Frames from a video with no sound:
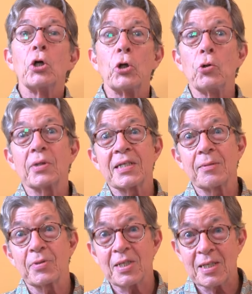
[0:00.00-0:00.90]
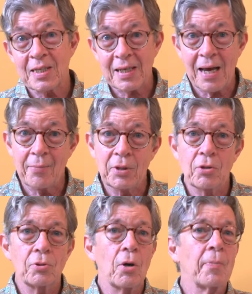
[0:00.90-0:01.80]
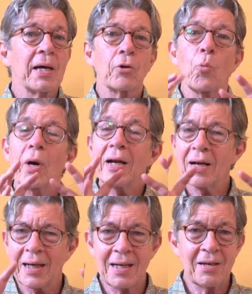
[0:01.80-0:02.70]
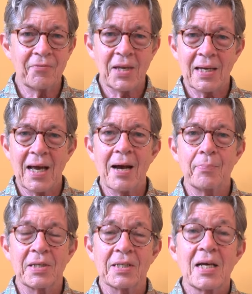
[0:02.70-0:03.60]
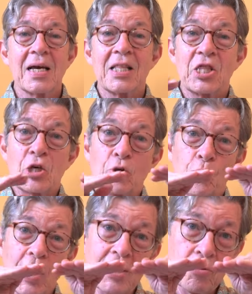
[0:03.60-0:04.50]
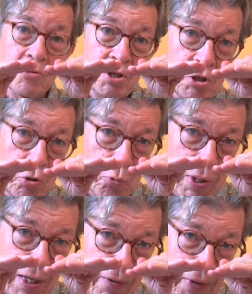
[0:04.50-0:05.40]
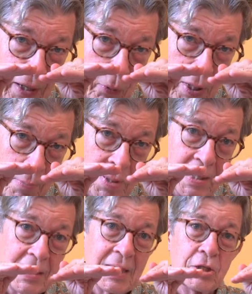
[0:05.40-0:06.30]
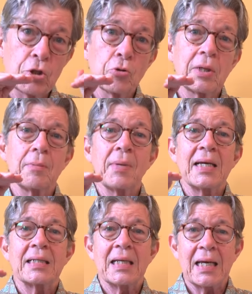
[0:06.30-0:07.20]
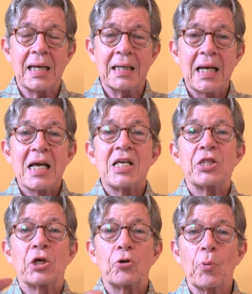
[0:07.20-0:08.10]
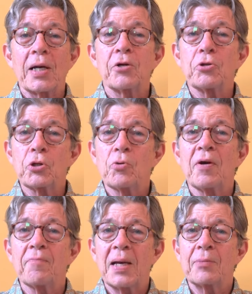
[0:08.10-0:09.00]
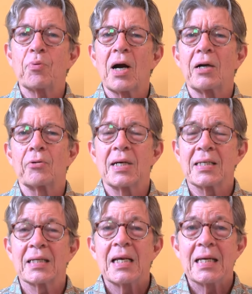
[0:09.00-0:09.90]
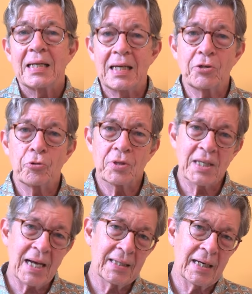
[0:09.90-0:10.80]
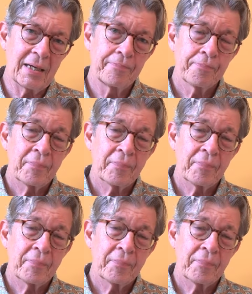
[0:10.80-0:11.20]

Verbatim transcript: who attempts to scam you, no matter what kind of thing happens, the greater the degree of equanimity that you can maintain, the greater you have made progress in your sadhana.